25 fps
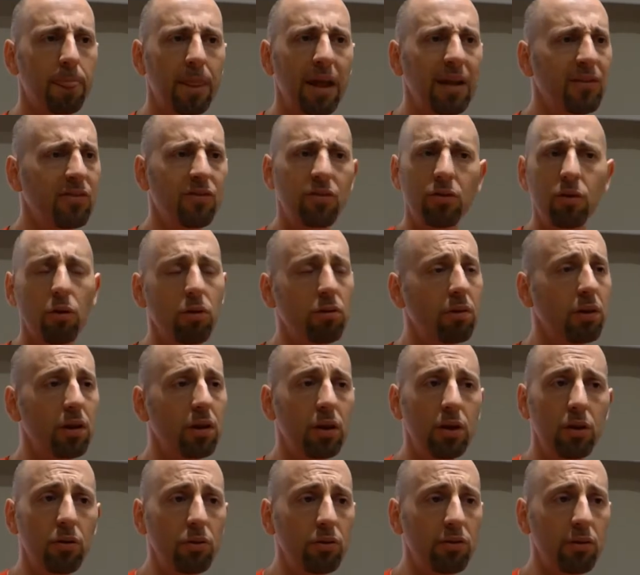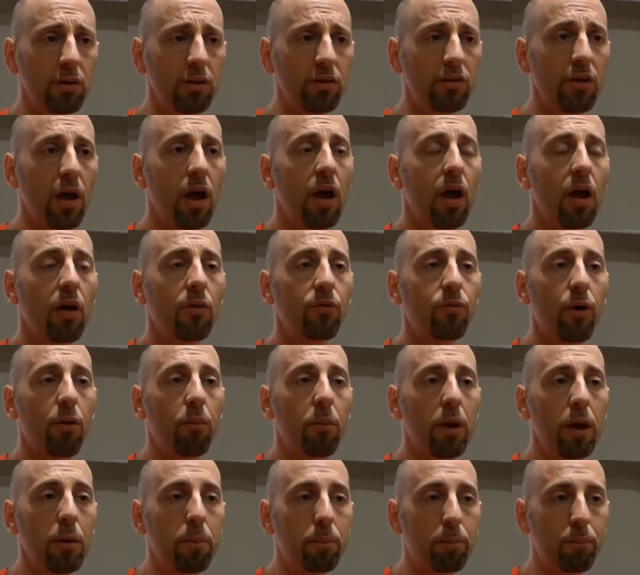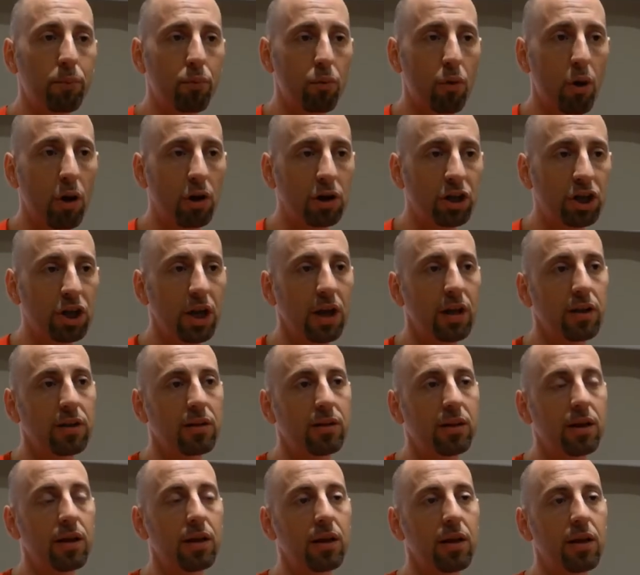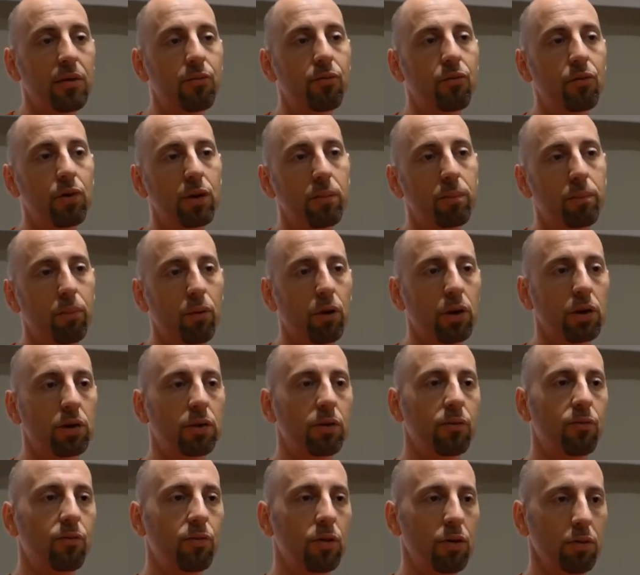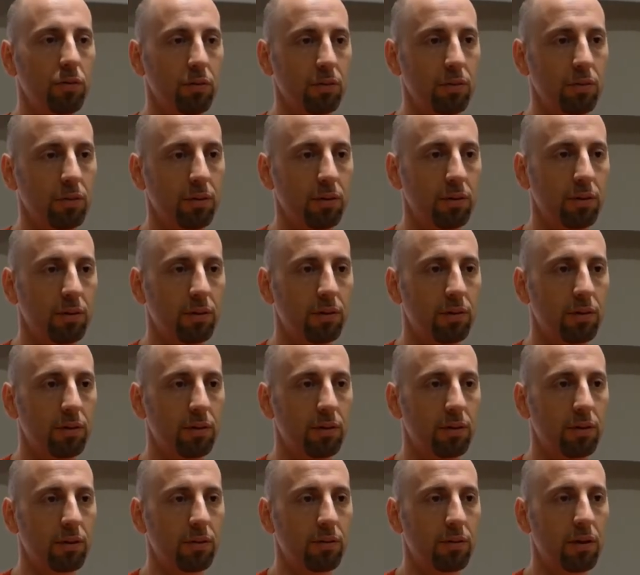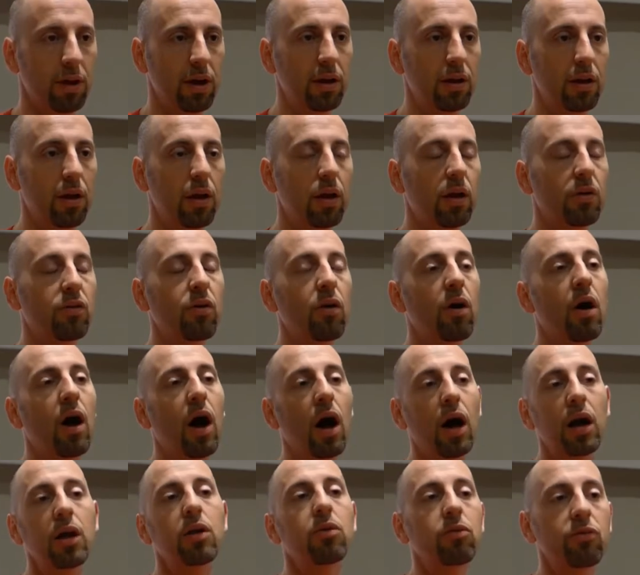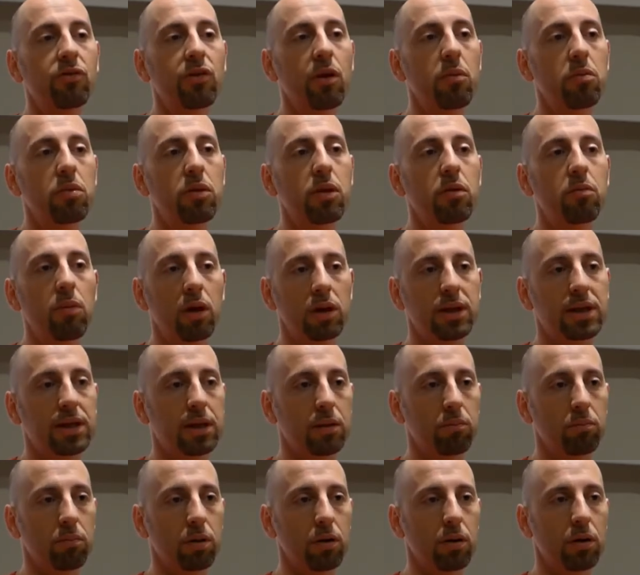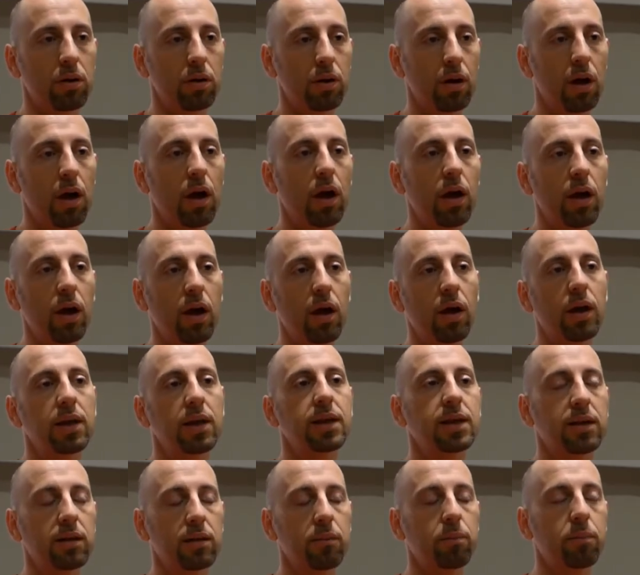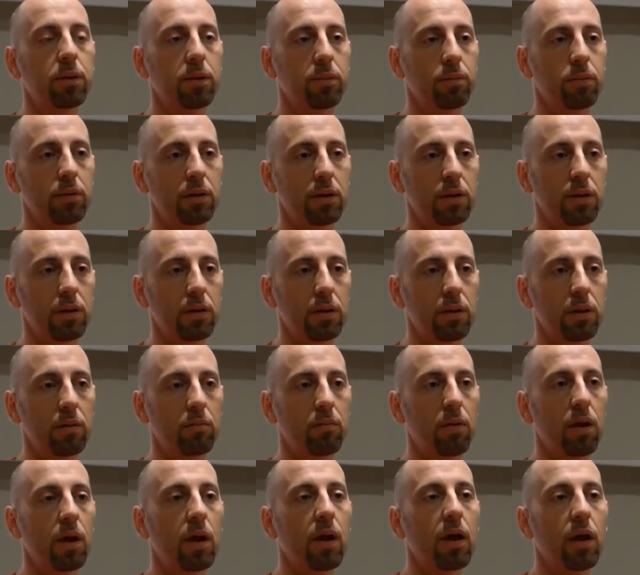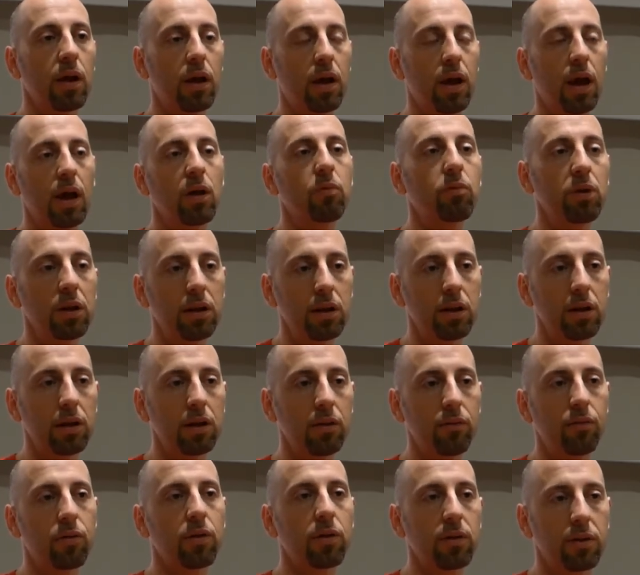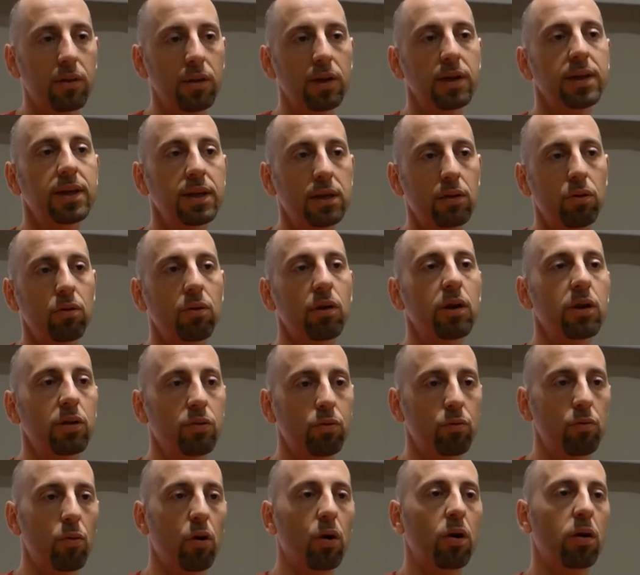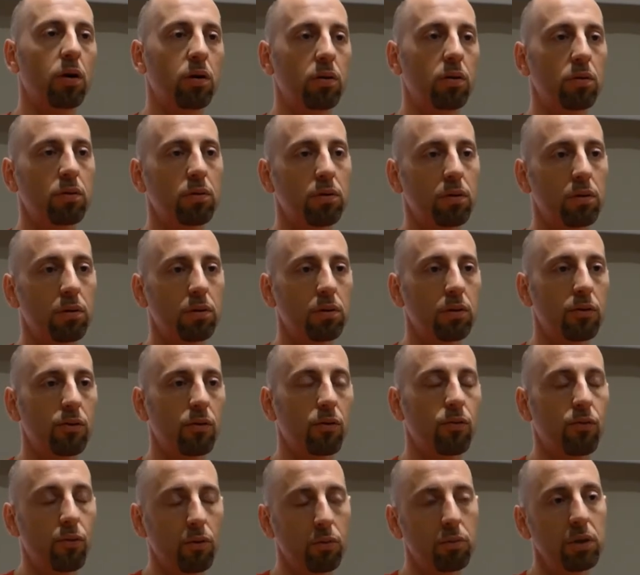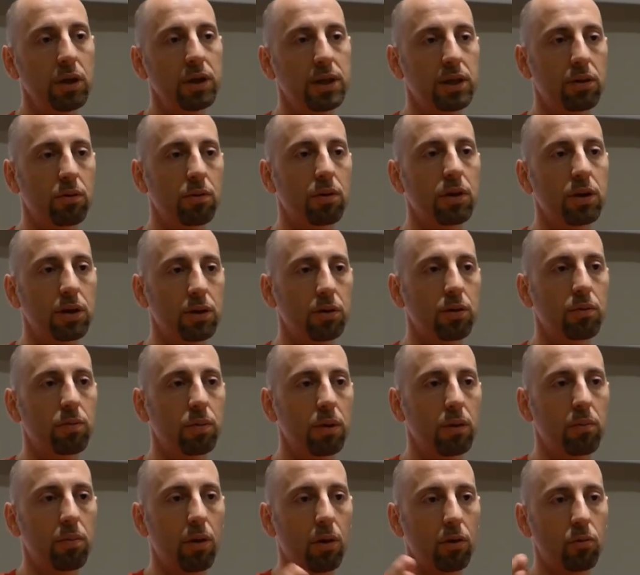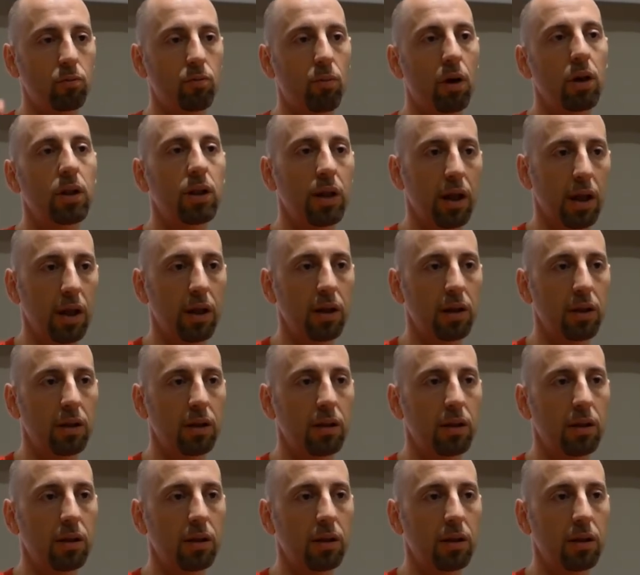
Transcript: That's totally useless from a project delivery point of view. Okay. Right? So I do something much simpler. I ask the people in the team, can we deliver this story tomorrow? So for me, stories should be about 1 day.